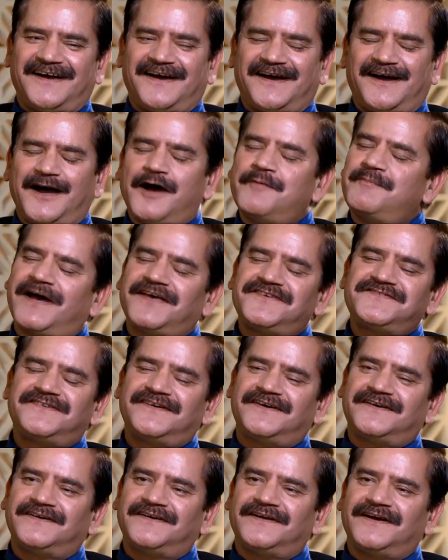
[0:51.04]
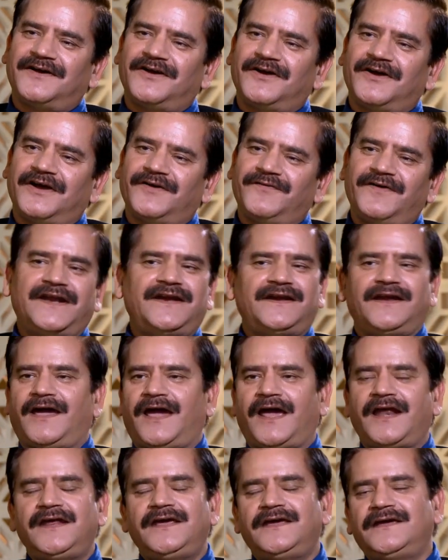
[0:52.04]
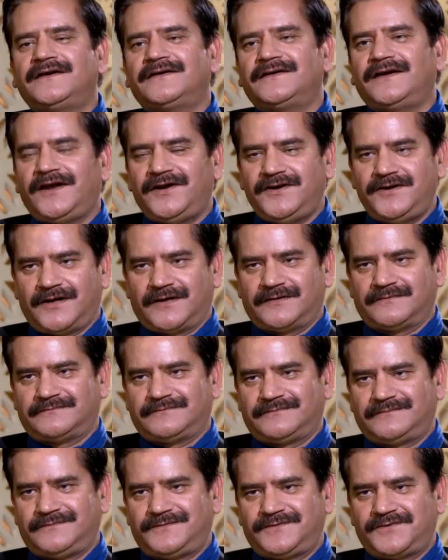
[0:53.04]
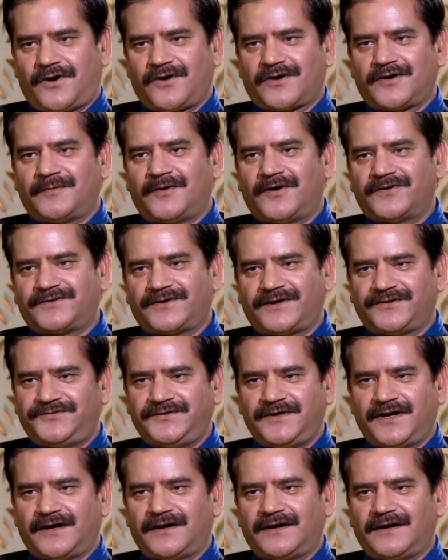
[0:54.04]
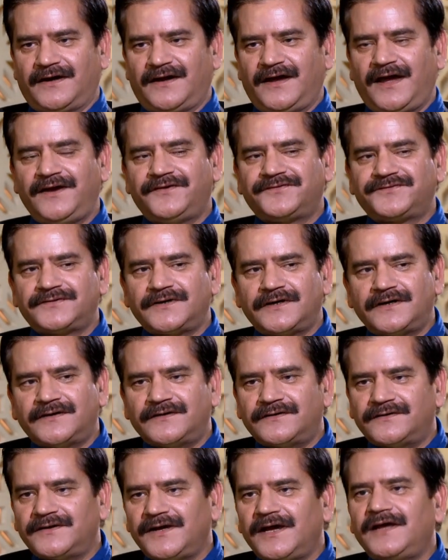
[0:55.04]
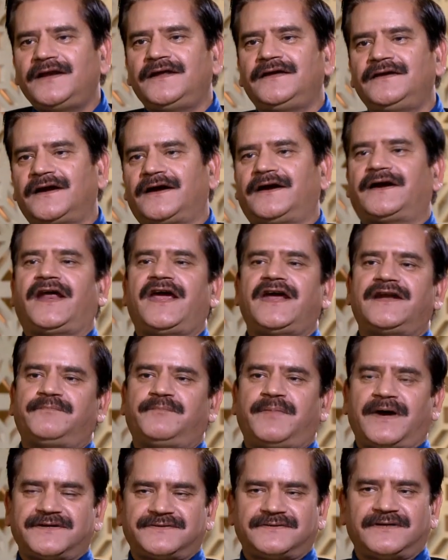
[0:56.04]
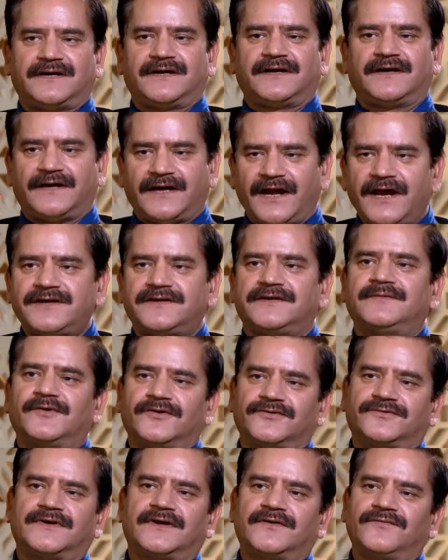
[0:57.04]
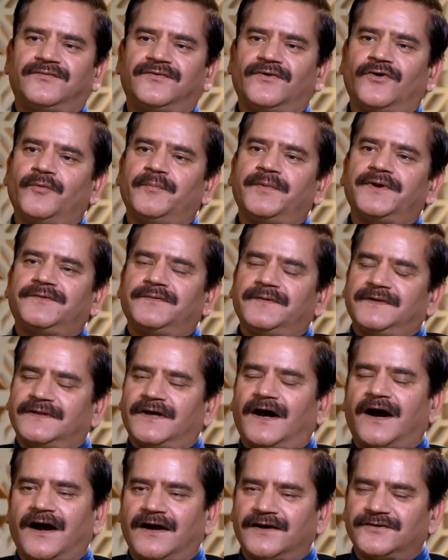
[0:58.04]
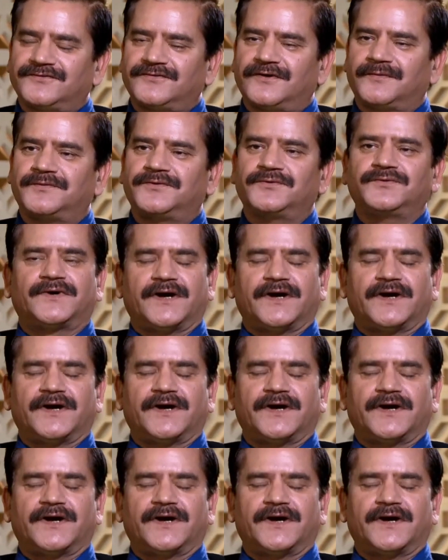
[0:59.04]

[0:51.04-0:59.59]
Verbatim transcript: Uh, Ambassador, when any Indian talk about Russia, it's a really a great passion, great emotion flow between the hearts of two